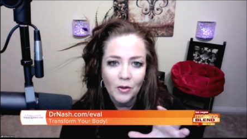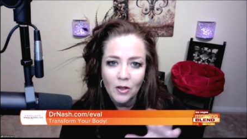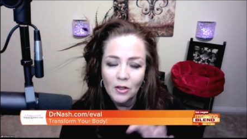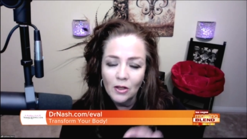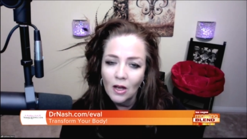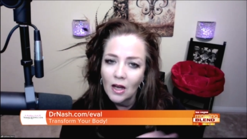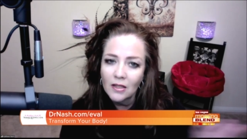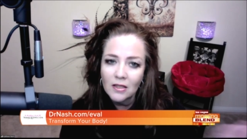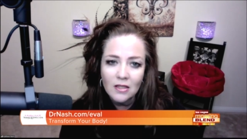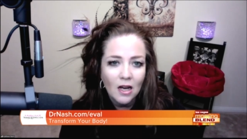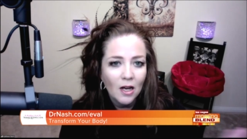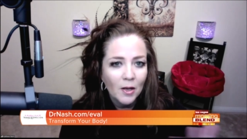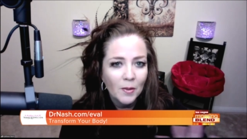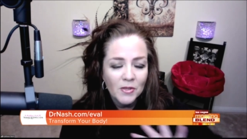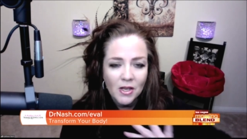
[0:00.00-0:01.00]
A lot of
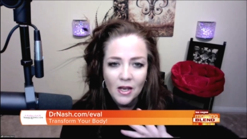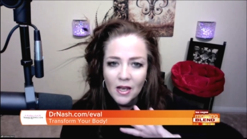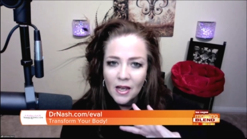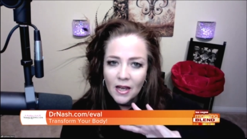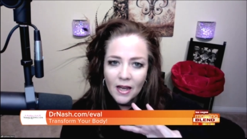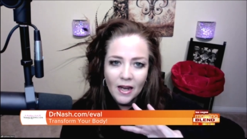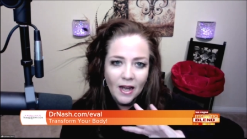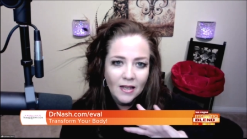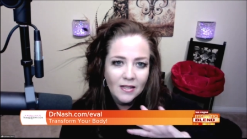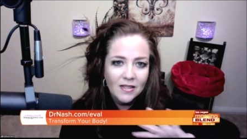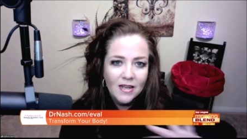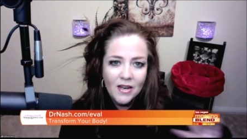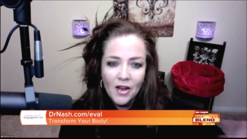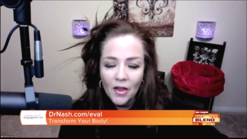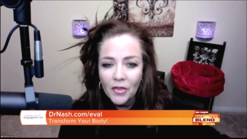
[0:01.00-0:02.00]
times it has
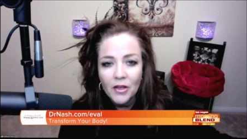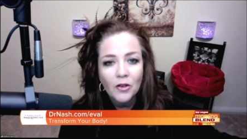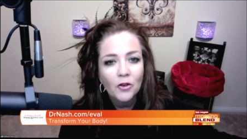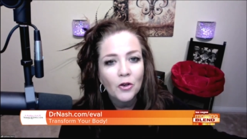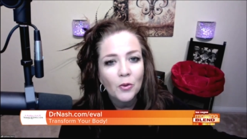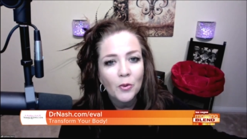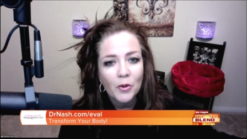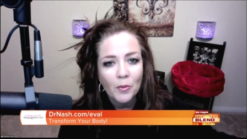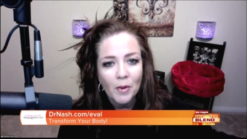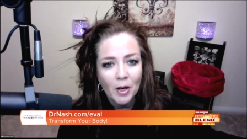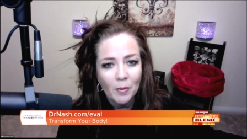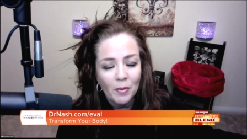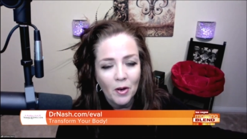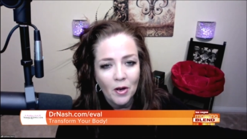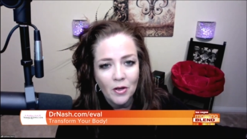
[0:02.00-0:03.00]
nothing to do with
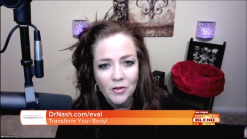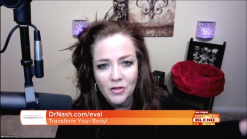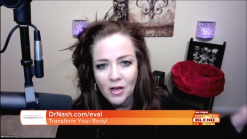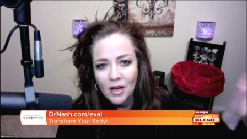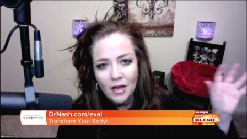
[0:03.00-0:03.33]
menopause,